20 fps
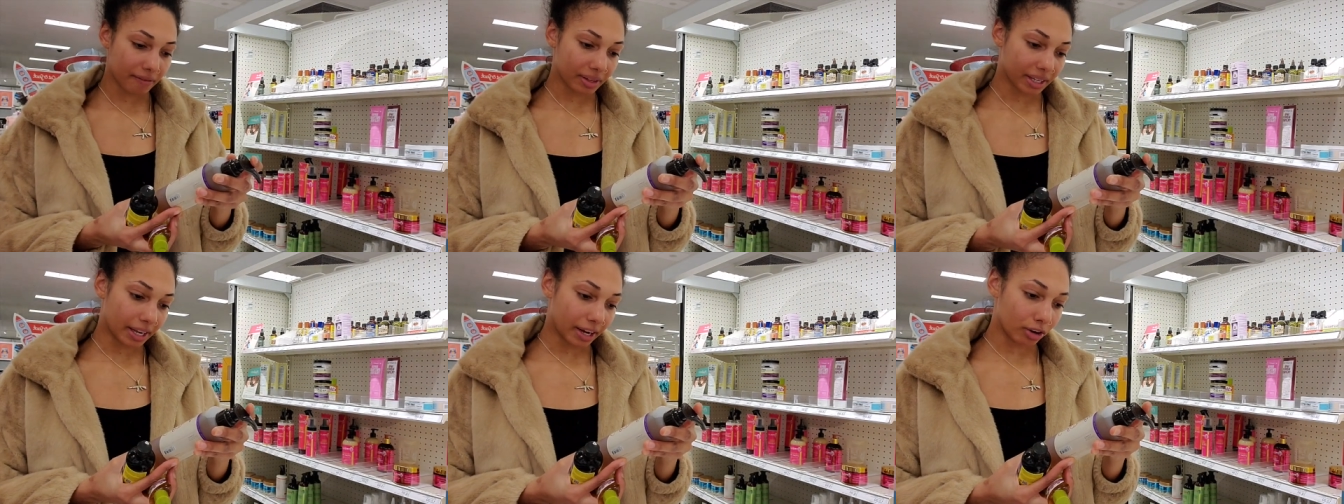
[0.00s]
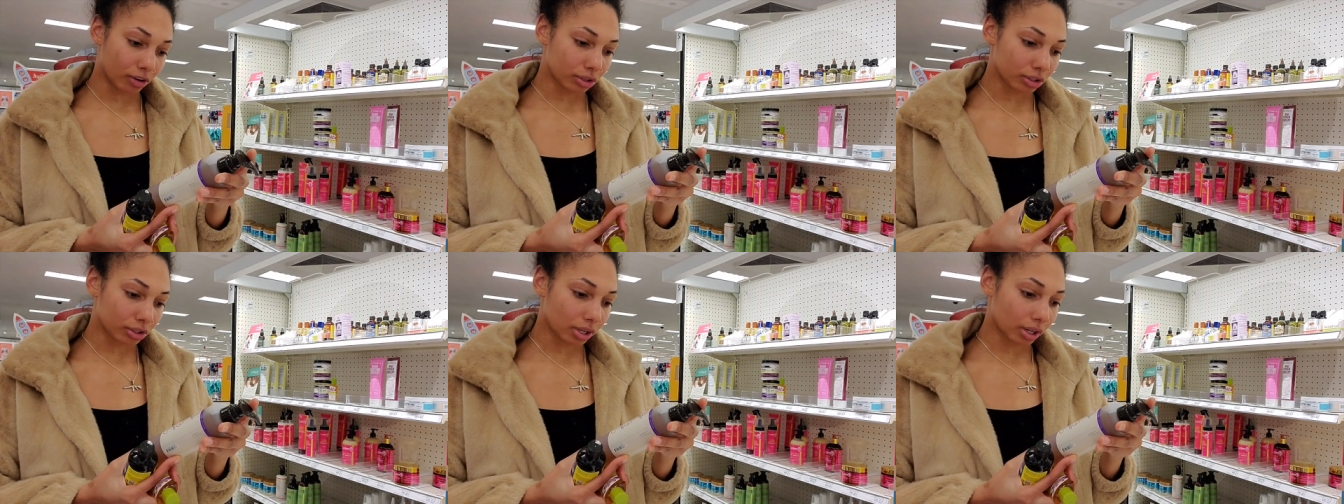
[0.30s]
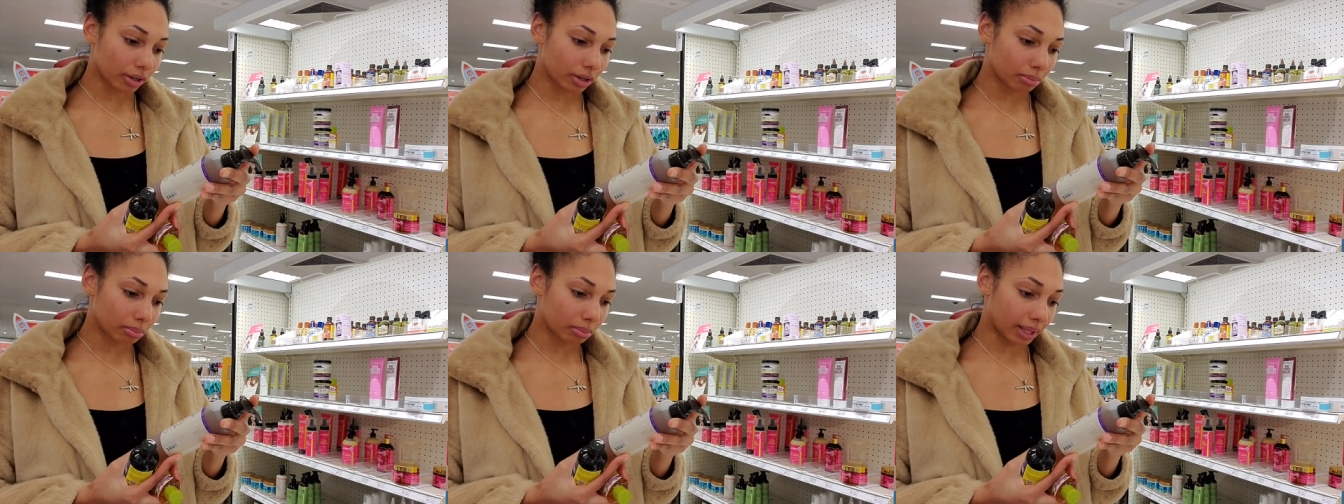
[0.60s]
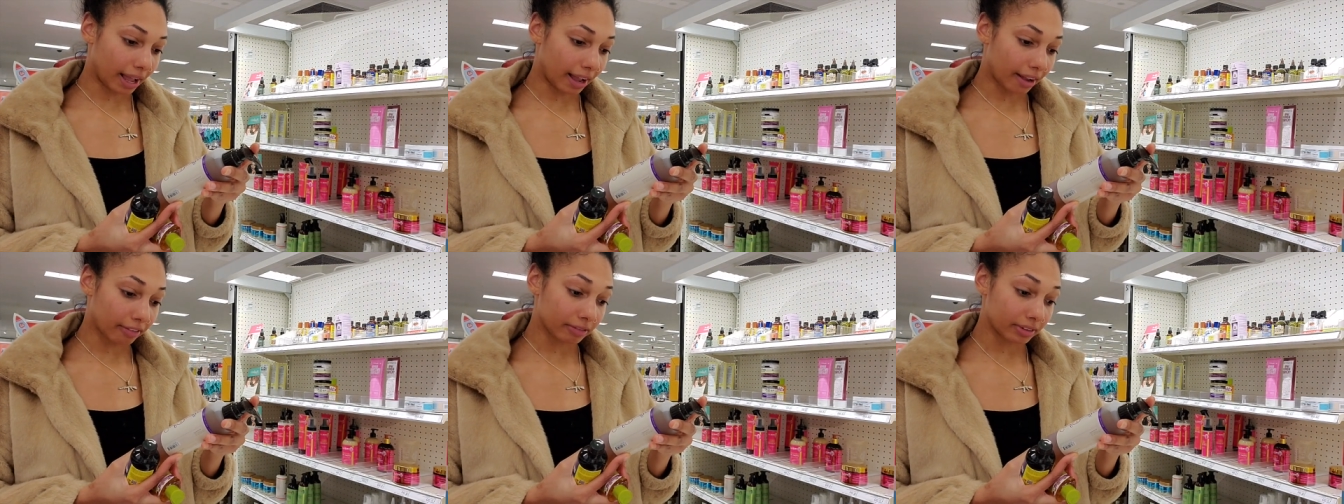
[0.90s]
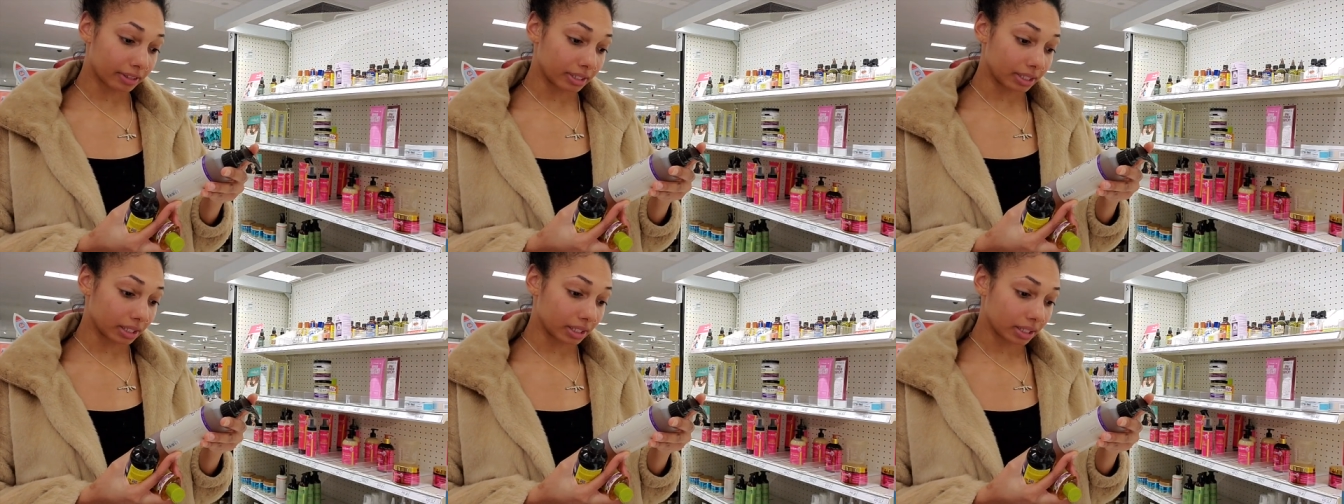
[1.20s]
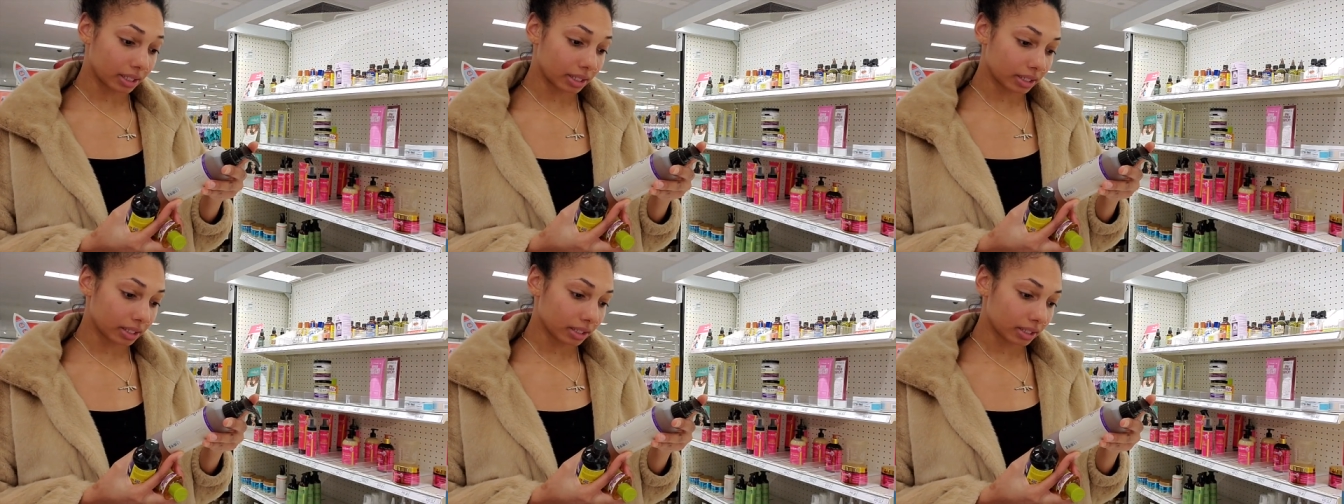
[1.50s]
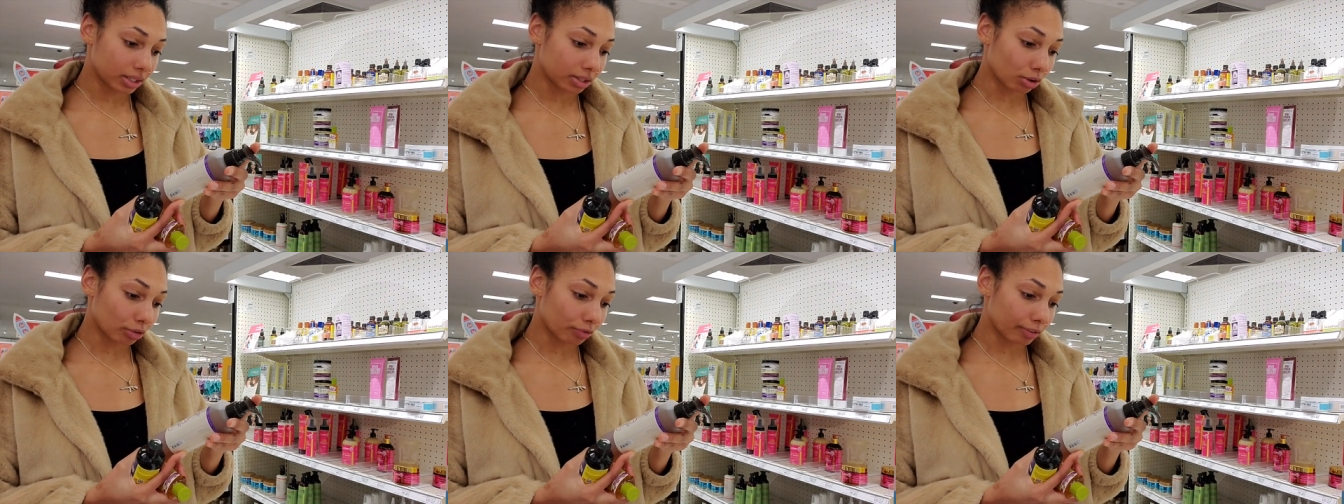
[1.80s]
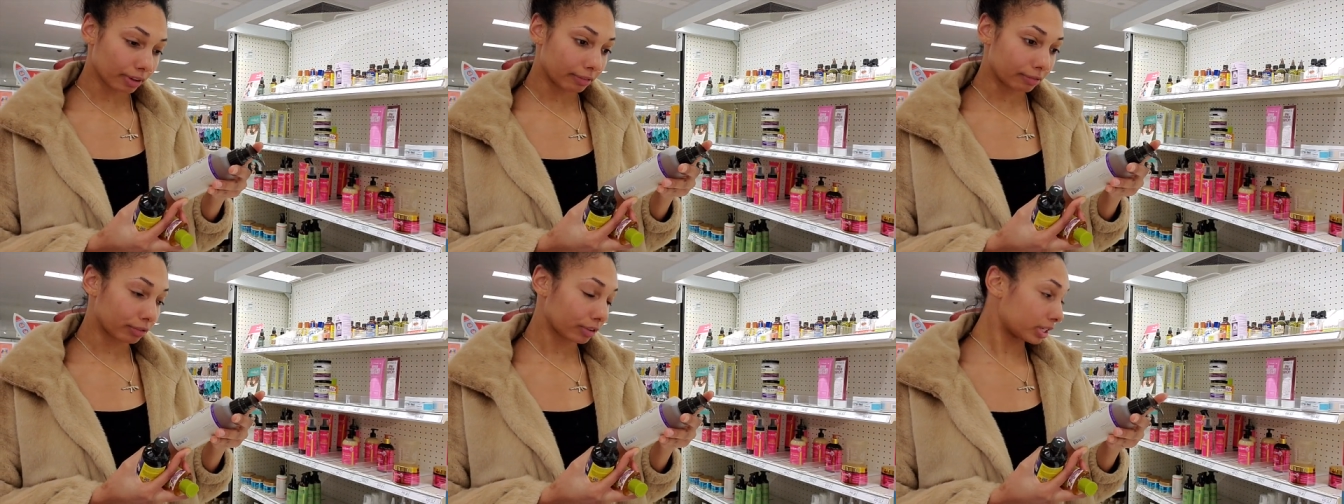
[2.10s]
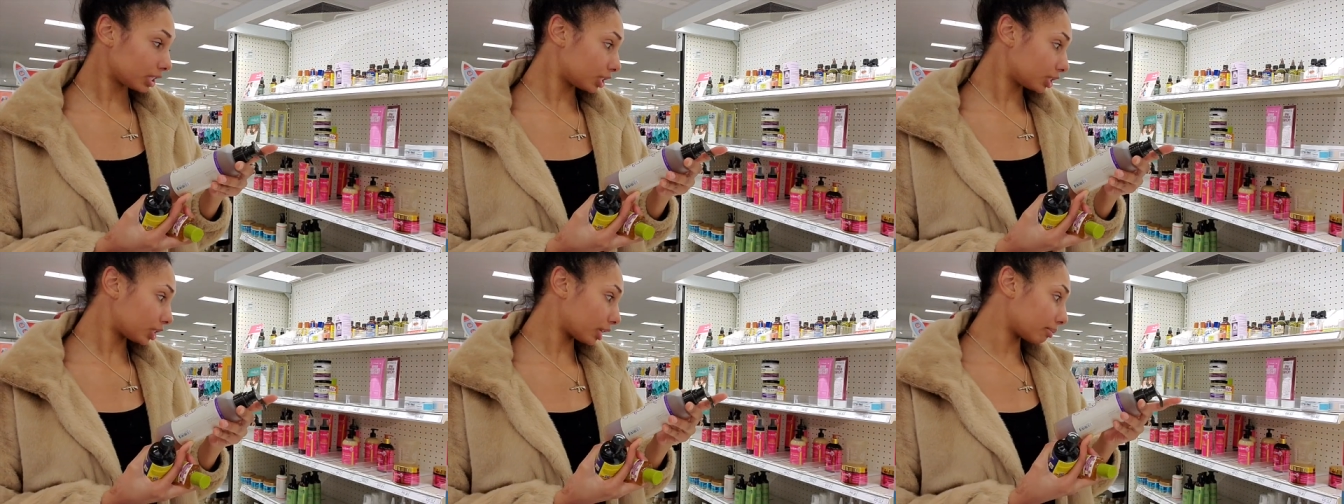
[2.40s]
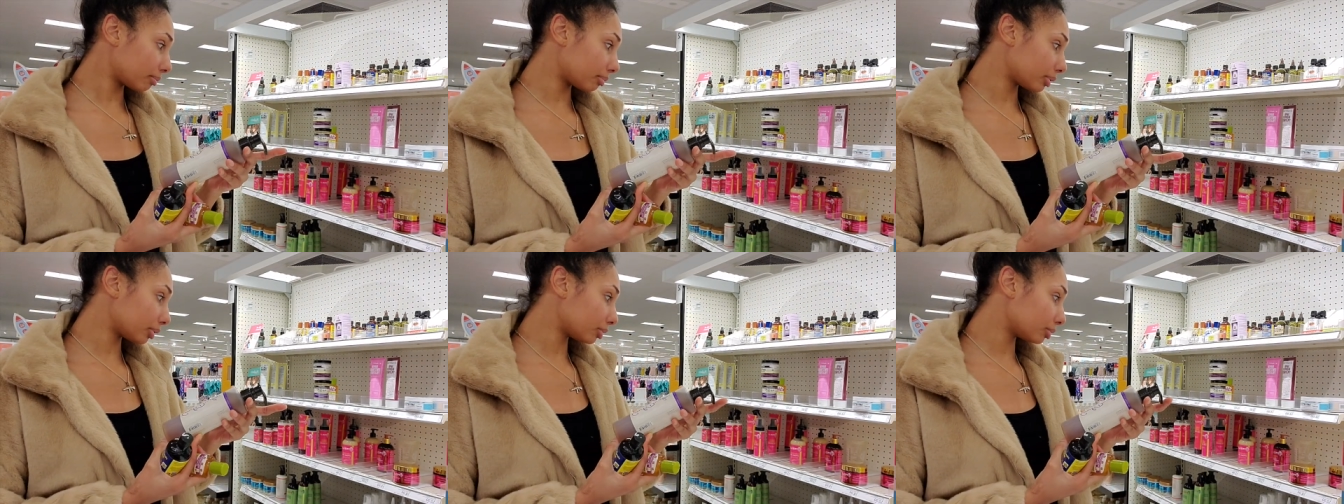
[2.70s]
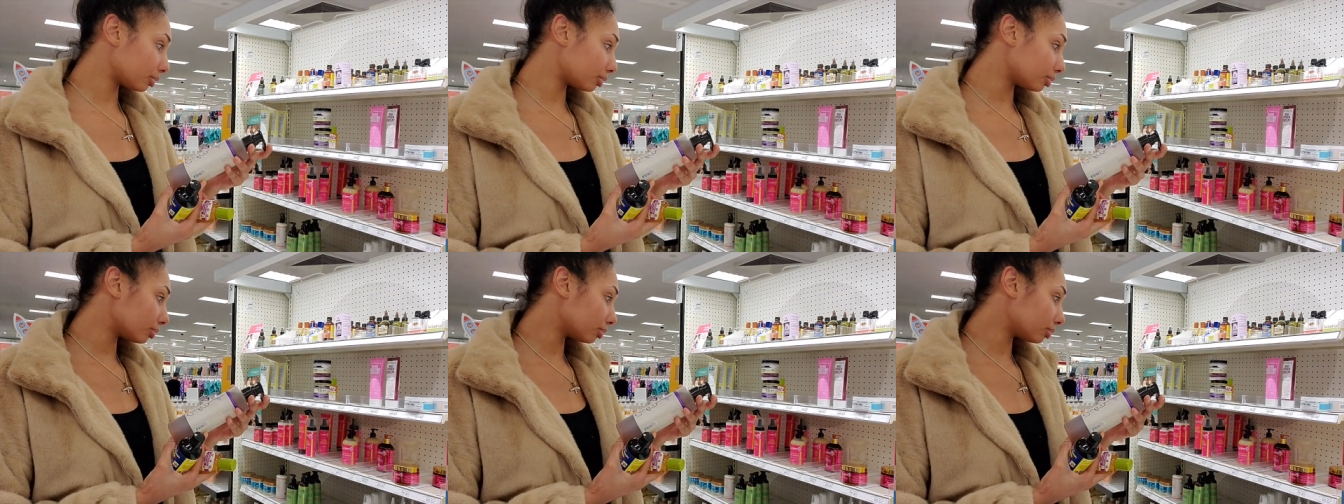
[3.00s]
the Carol's Daughter Black Vanilla Sulfate Free Shampoo.